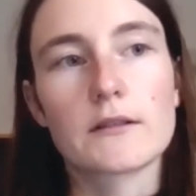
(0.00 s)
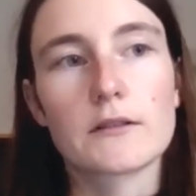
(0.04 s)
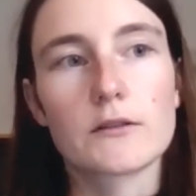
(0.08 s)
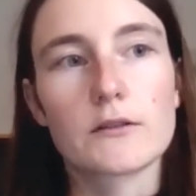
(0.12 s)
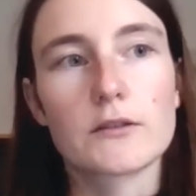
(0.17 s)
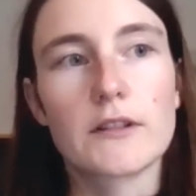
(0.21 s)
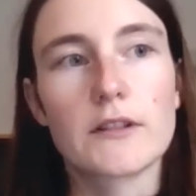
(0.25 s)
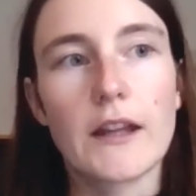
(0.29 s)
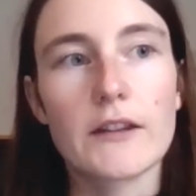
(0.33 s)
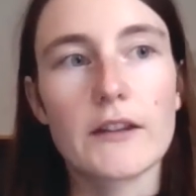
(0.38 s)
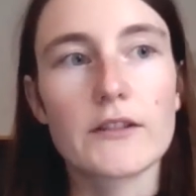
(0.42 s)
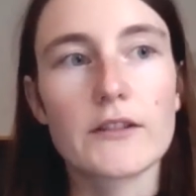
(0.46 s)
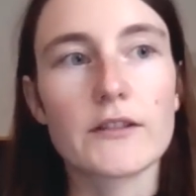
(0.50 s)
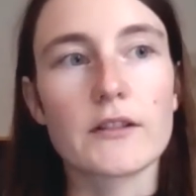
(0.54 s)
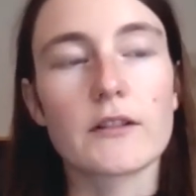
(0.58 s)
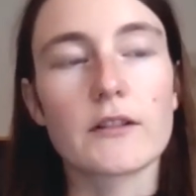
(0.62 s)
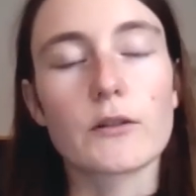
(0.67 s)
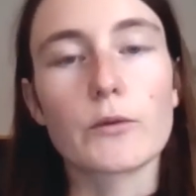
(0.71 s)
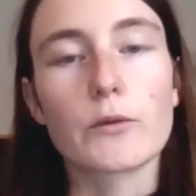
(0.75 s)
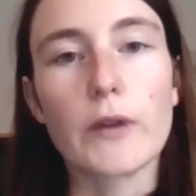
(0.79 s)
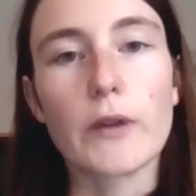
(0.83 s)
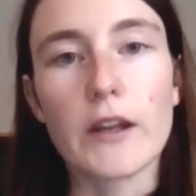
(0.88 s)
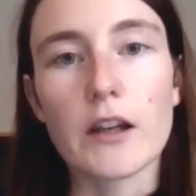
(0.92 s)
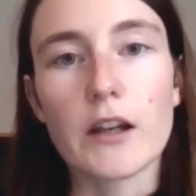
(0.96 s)
that
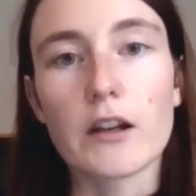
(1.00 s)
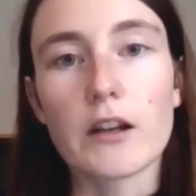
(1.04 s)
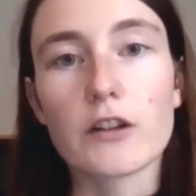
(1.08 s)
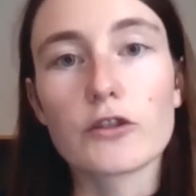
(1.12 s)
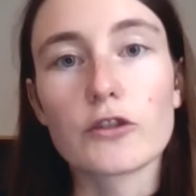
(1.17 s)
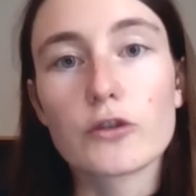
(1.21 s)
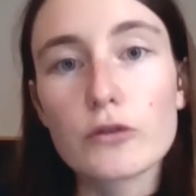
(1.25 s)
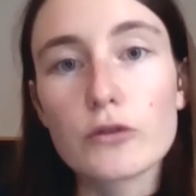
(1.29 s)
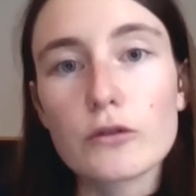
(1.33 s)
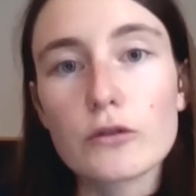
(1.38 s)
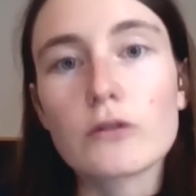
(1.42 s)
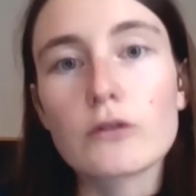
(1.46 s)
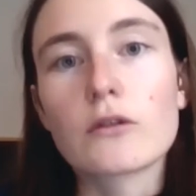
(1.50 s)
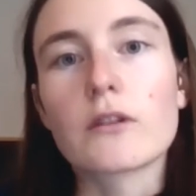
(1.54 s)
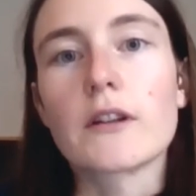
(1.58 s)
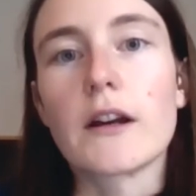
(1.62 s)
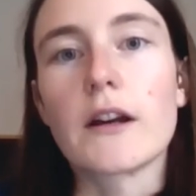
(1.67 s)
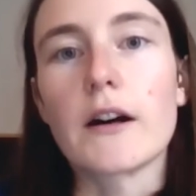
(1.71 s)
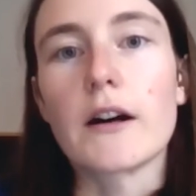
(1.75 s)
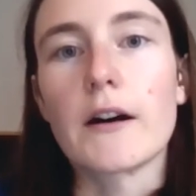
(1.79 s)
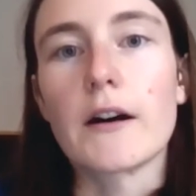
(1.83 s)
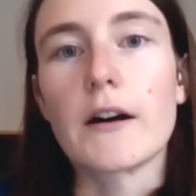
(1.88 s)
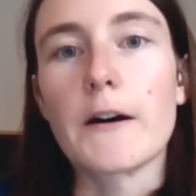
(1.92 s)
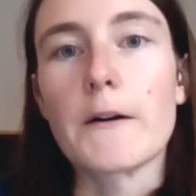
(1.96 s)
will do
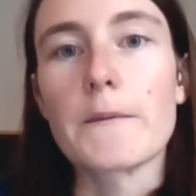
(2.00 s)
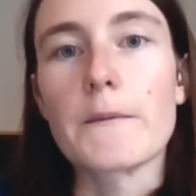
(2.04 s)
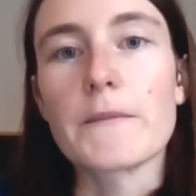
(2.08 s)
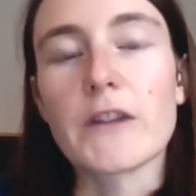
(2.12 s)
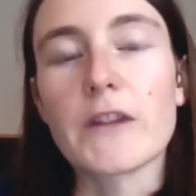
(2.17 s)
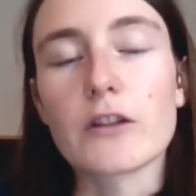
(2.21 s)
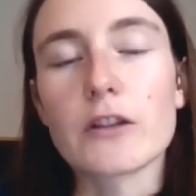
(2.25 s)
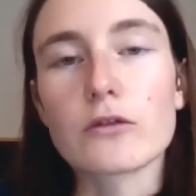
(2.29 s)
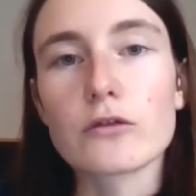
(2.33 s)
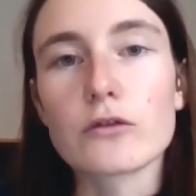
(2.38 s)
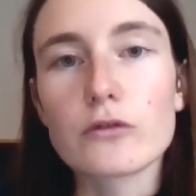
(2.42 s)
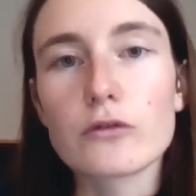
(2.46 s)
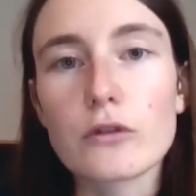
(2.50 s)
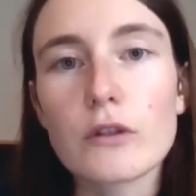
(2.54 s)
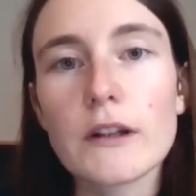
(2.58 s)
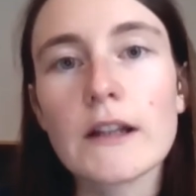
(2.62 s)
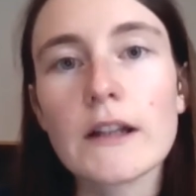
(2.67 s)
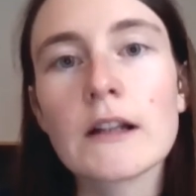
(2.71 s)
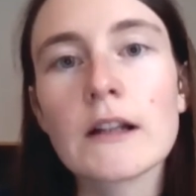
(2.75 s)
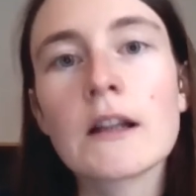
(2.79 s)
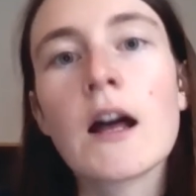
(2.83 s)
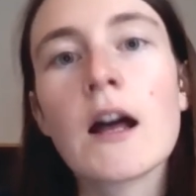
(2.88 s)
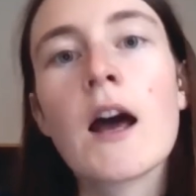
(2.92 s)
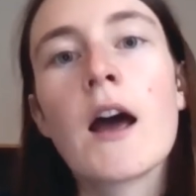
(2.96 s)
the, the
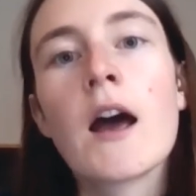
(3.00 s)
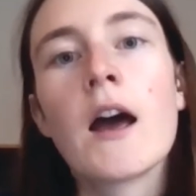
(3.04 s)
tutorial